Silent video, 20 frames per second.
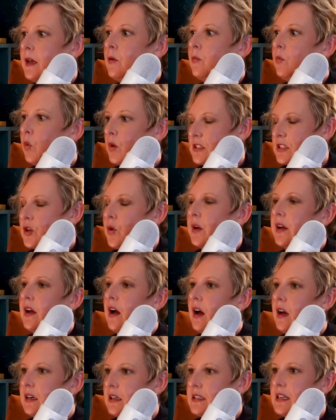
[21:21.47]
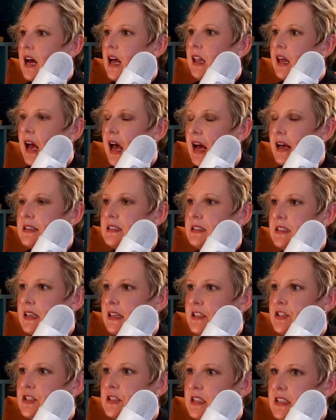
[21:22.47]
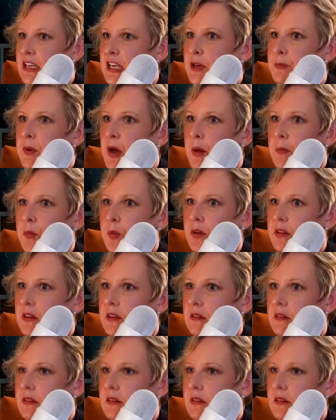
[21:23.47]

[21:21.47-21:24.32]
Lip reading: what's going on in Tallahassee just to keep up with